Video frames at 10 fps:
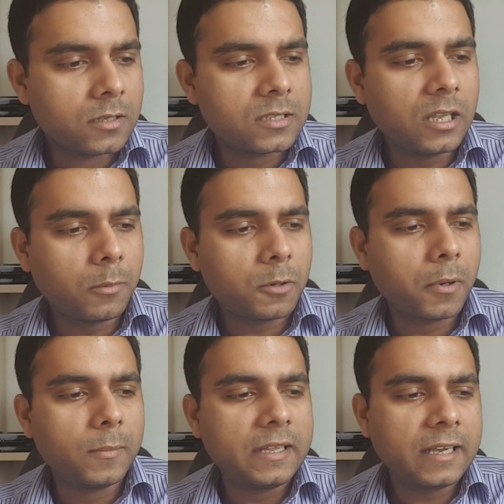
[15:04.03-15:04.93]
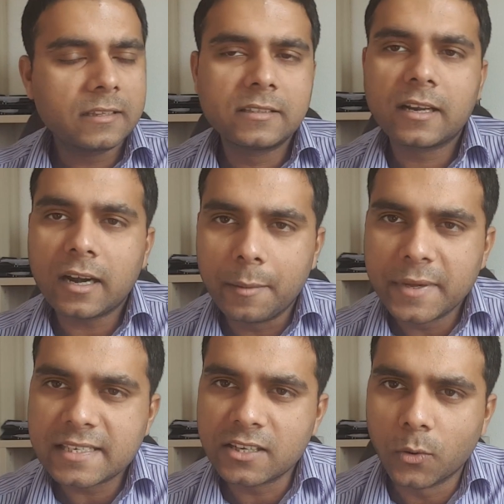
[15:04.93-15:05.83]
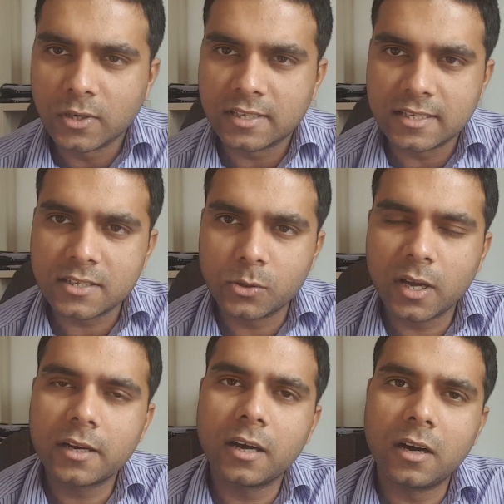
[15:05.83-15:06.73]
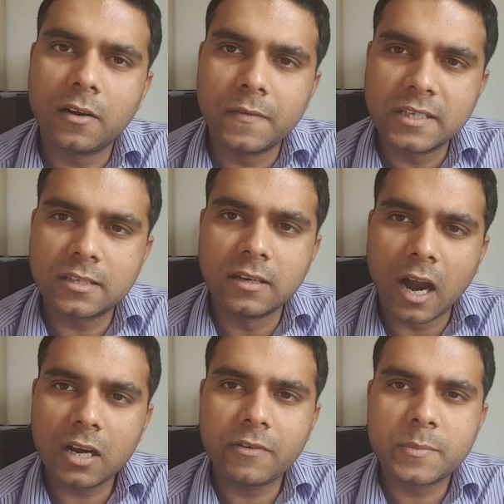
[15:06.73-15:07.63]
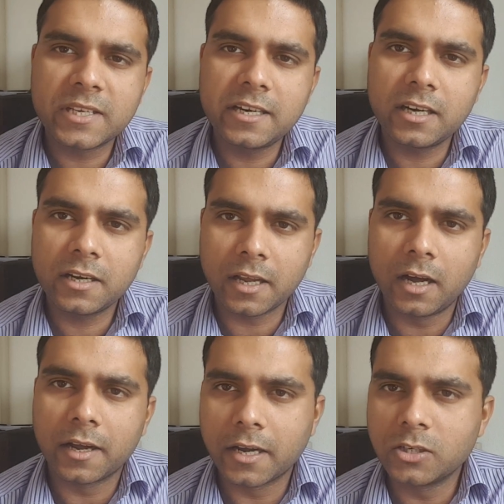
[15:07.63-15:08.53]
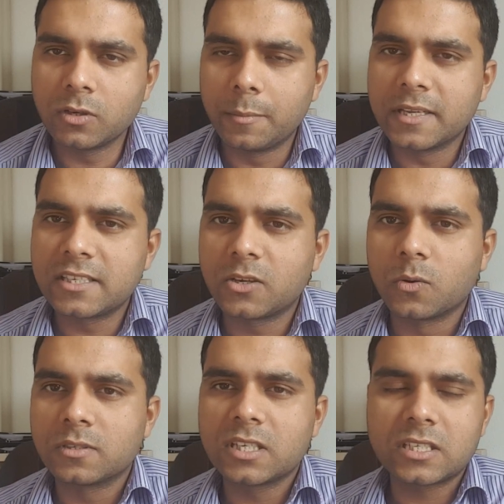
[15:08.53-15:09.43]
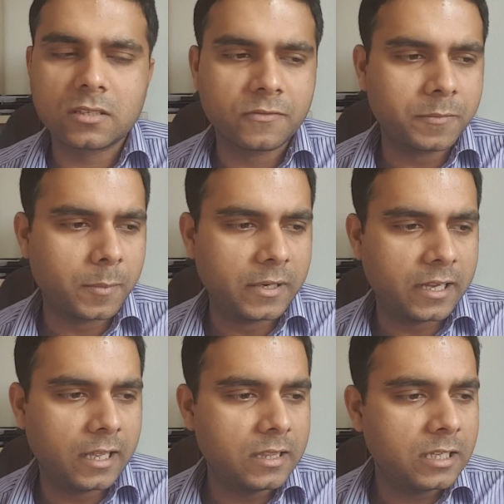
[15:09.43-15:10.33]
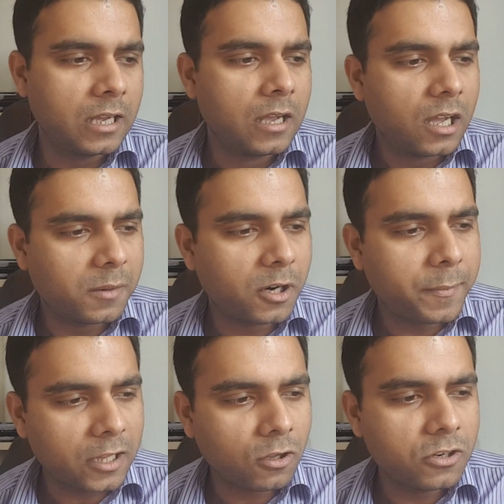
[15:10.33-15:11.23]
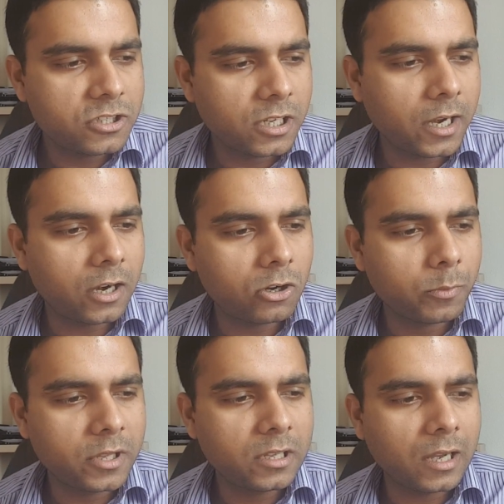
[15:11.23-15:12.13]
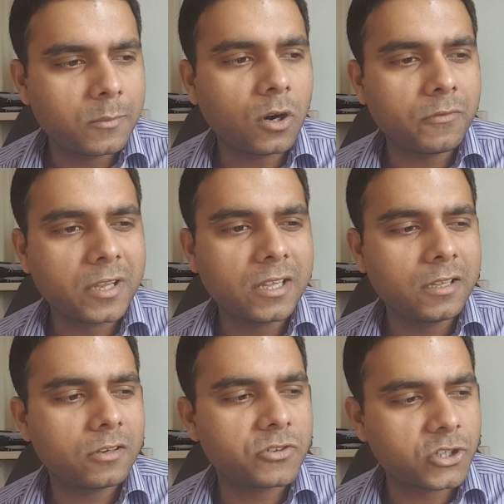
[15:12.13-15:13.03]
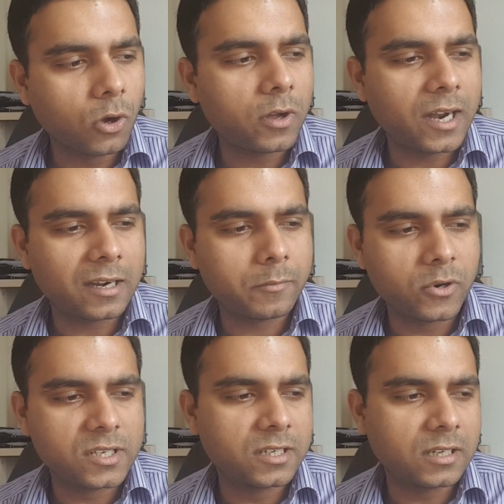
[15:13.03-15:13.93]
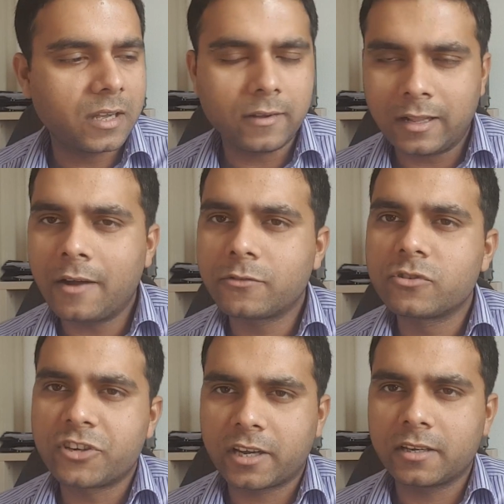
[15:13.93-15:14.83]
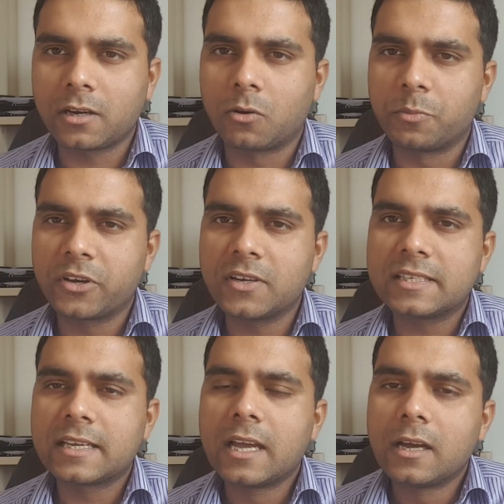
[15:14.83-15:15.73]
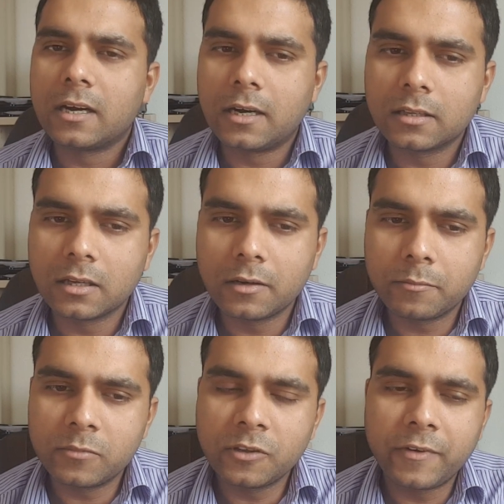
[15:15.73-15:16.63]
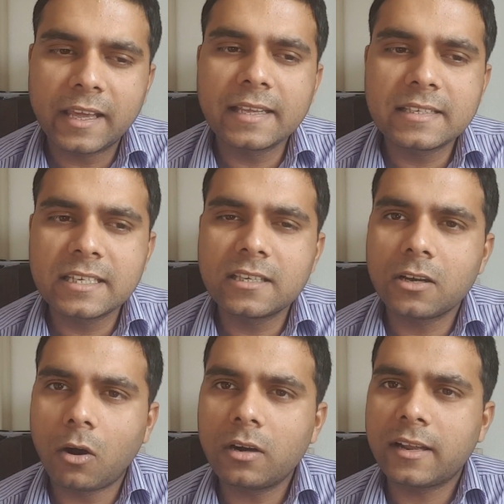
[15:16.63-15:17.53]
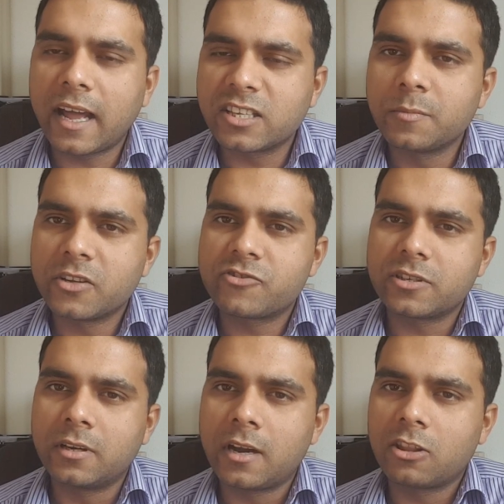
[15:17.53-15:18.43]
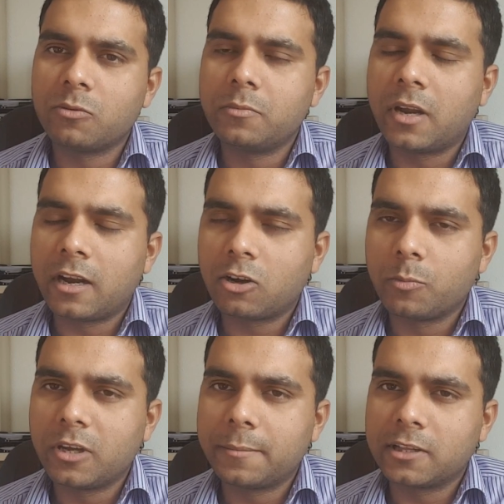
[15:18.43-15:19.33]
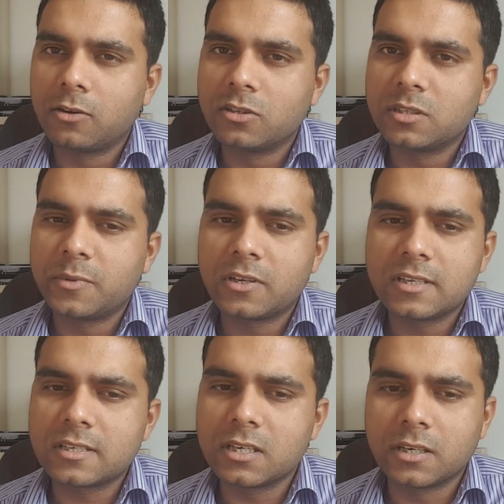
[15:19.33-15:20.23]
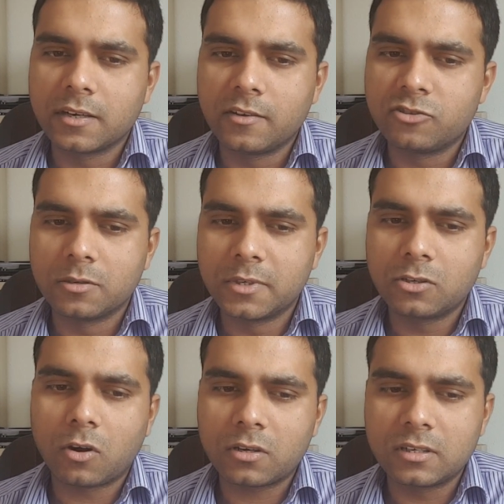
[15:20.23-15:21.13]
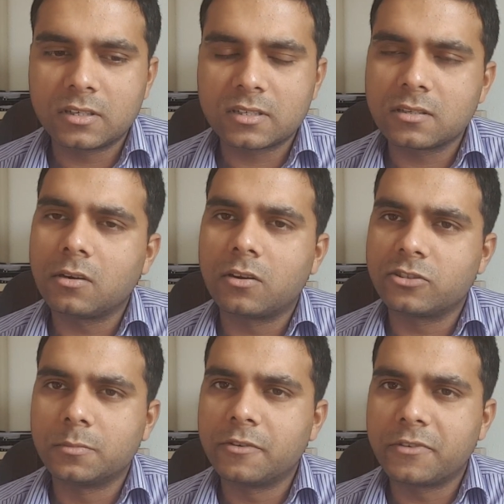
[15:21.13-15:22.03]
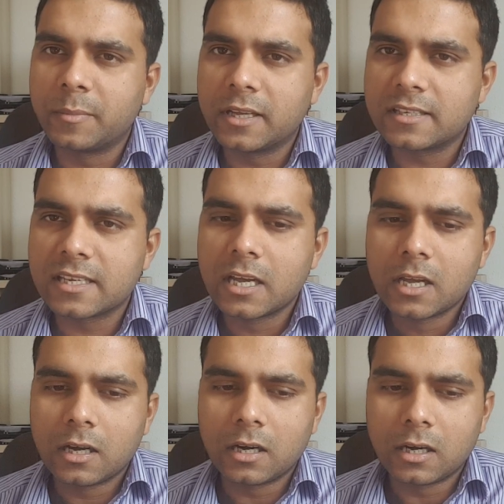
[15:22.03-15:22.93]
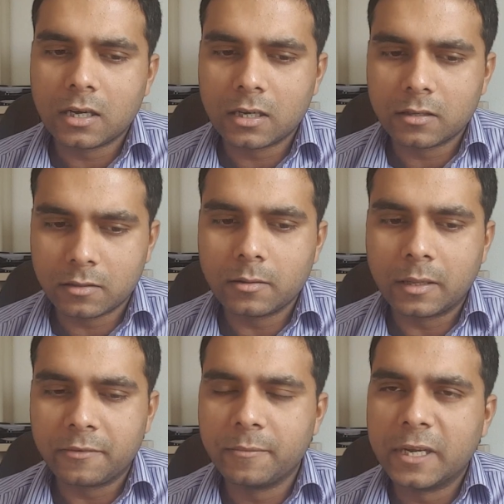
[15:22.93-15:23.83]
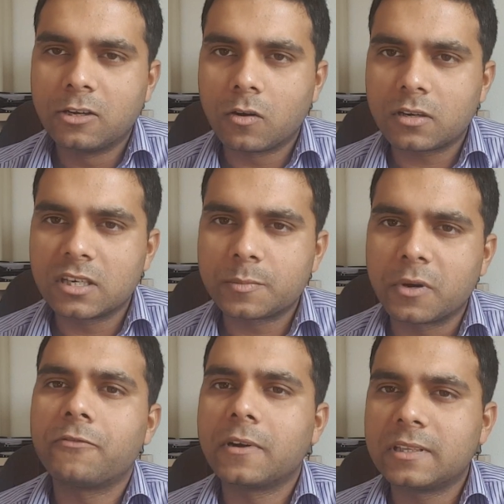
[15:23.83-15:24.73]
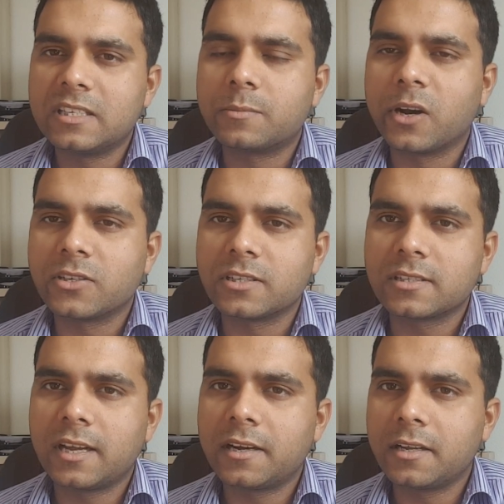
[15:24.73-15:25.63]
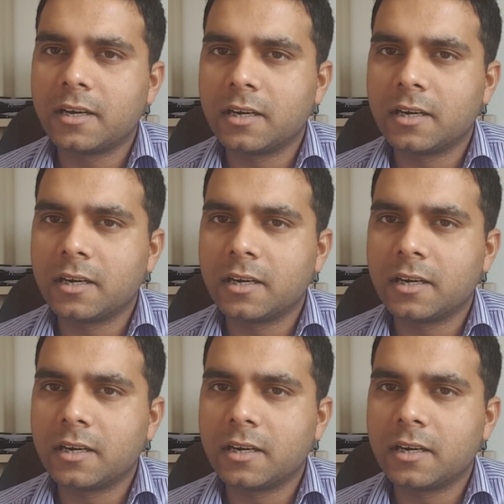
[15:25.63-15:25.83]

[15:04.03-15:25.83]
See, about public health, there are MSc courses. You can visit DART website and get into MSc courses for public health. About pathology and anatomy, I'm not very sure at present. I'll have to check it out because the vacancies are not as much in anatomy and pathology because German doctors or German females, like female doctors, prefer these branches, and